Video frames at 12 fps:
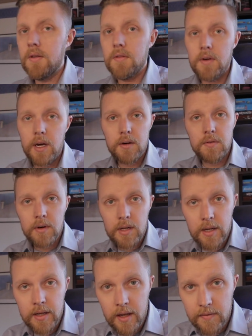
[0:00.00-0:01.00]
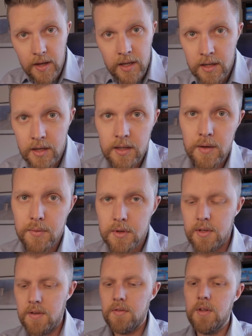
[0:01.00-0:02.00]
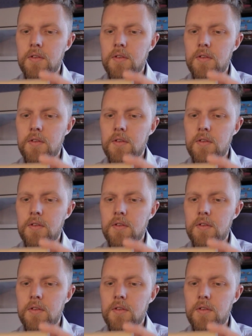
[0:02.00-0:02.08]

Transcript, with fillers: So I don't really have any idea what this